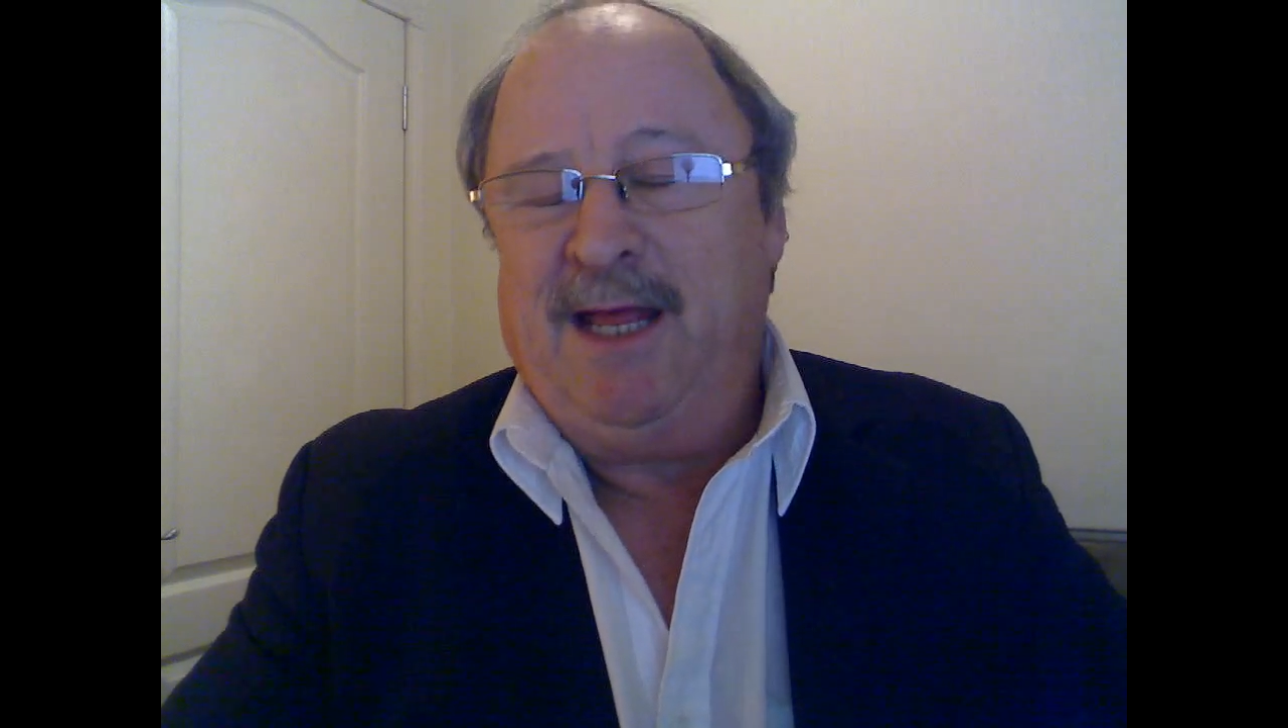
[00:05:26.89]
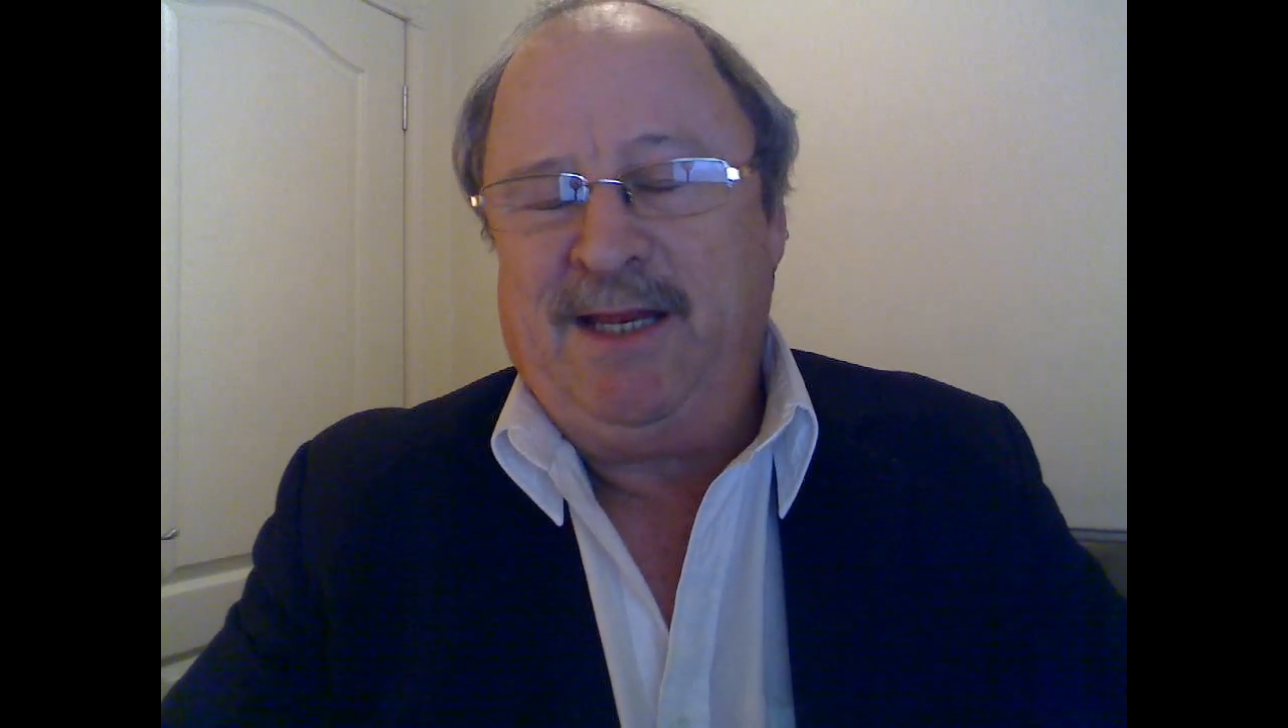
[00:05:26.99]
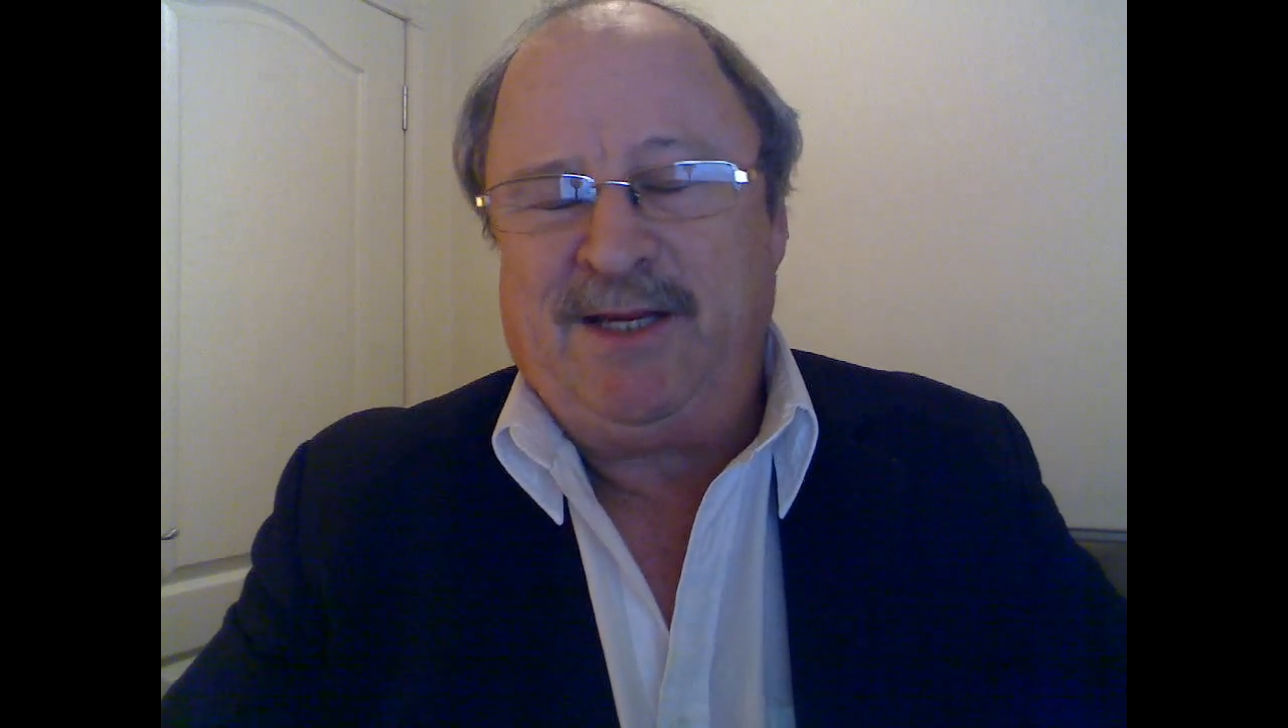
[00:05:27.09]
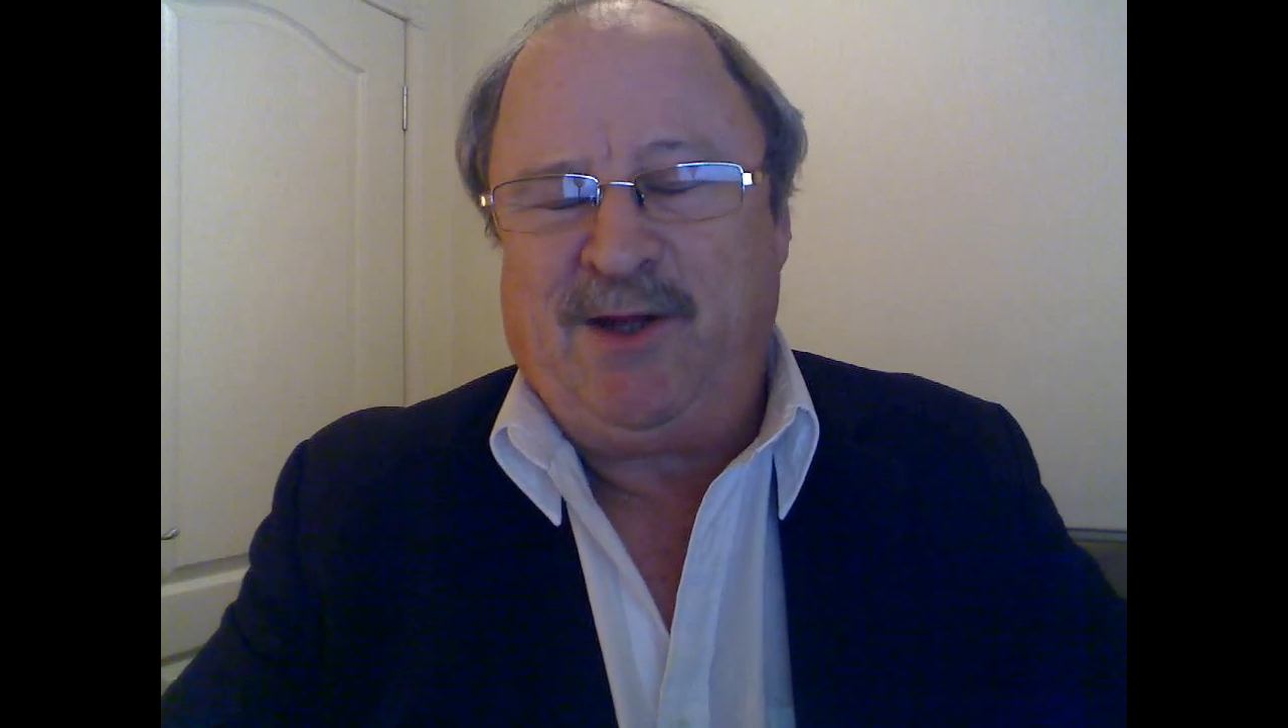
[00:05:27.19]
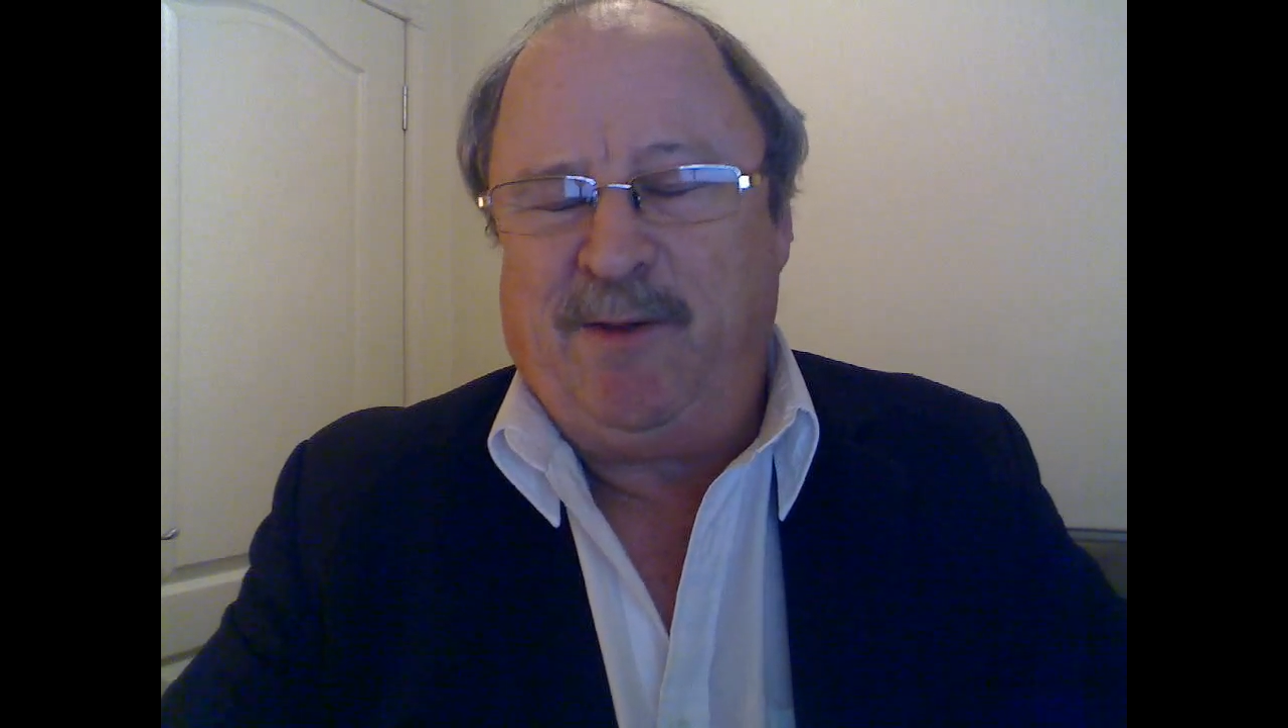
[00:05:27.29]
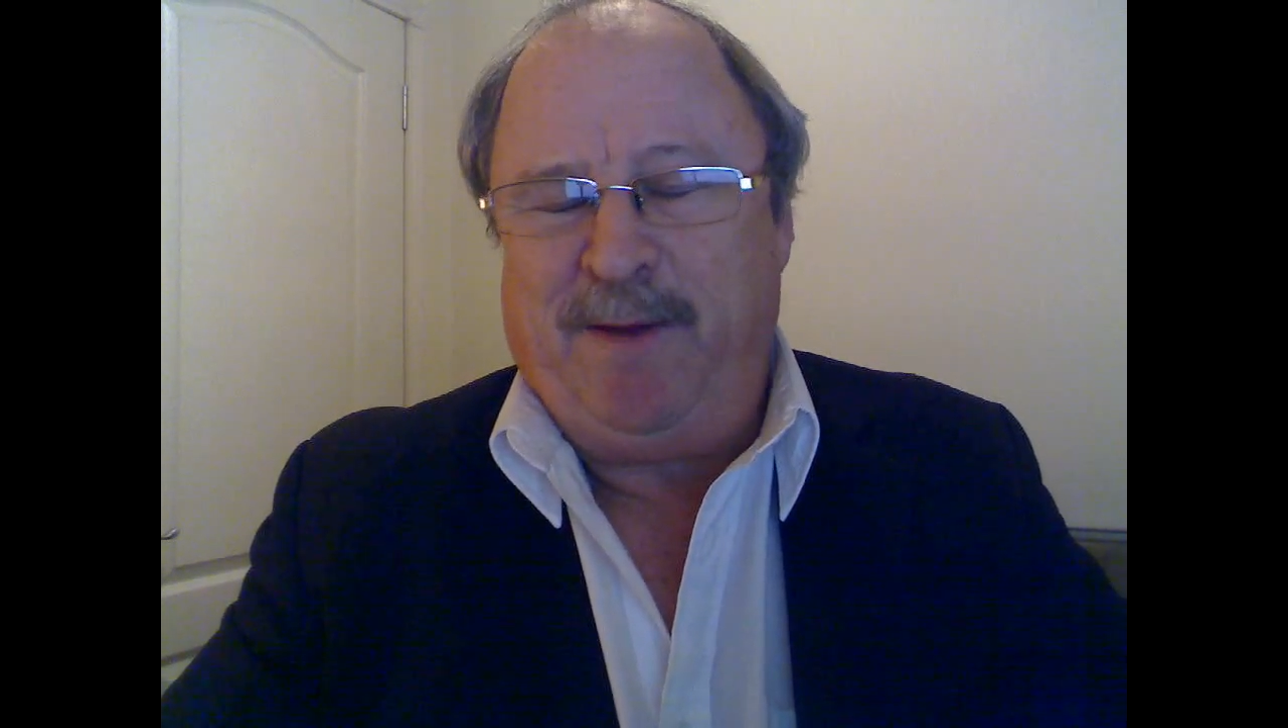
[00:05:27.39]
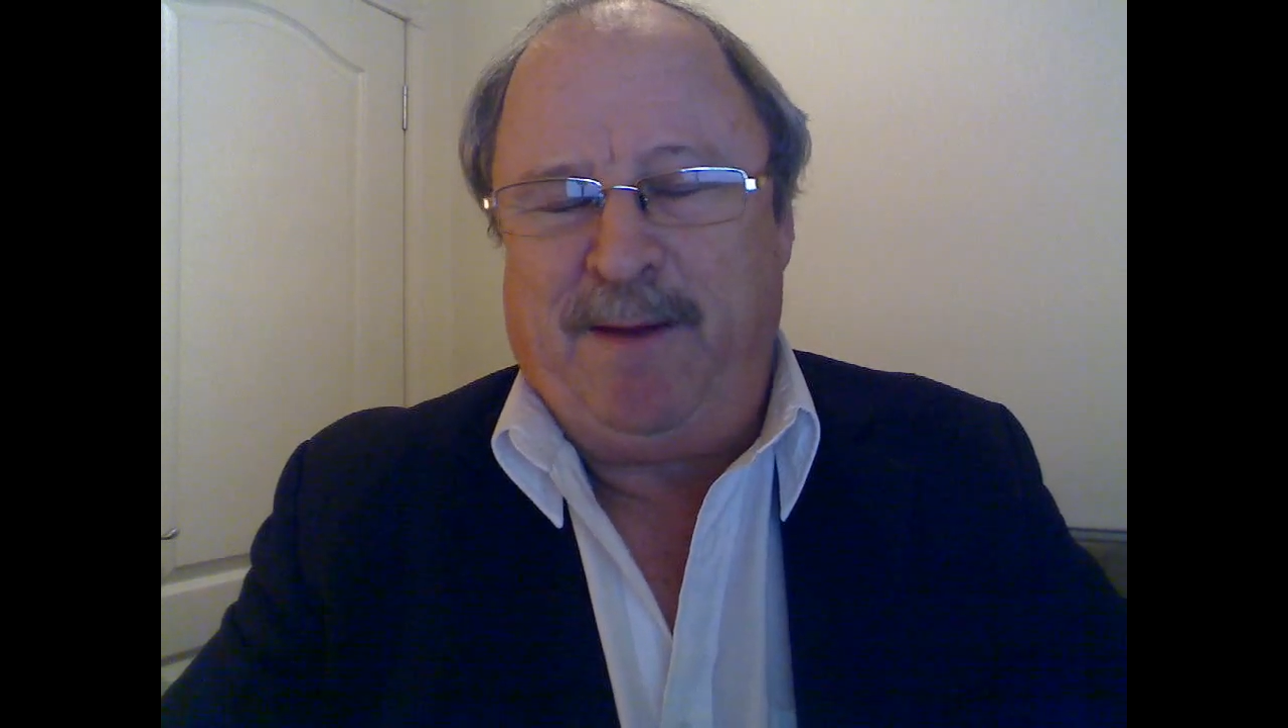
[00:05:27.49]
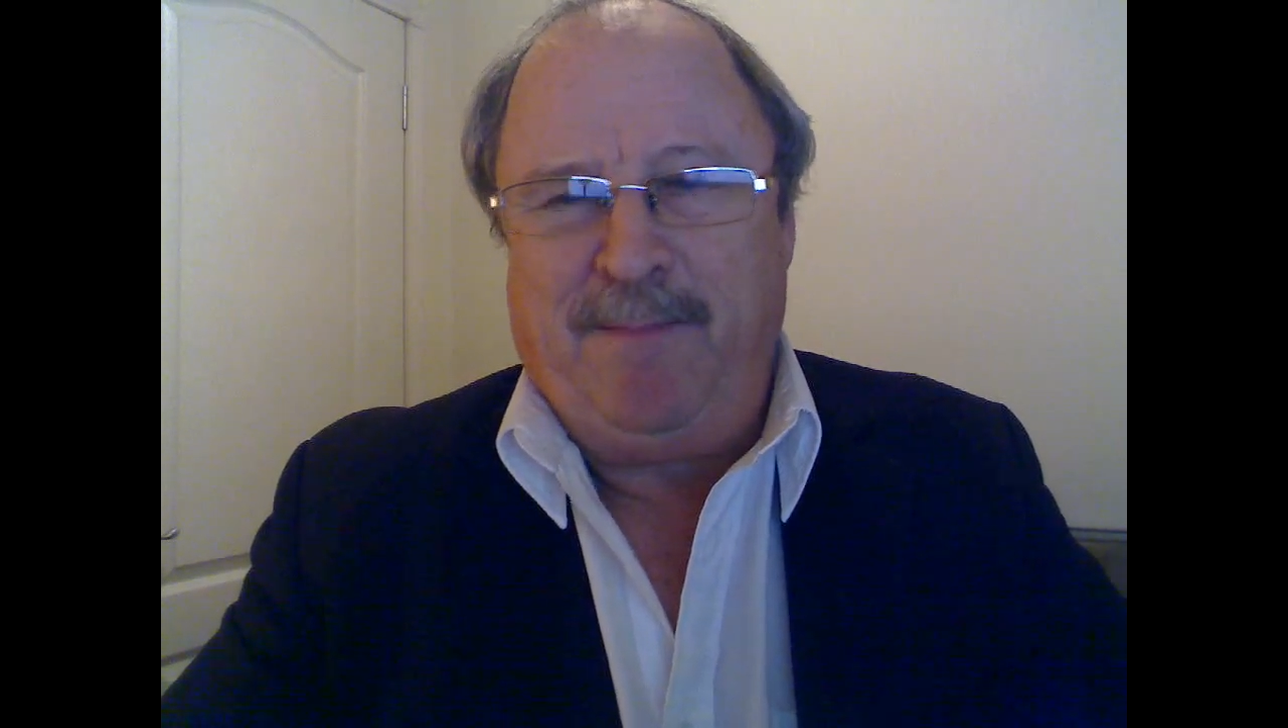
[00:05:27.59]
This could be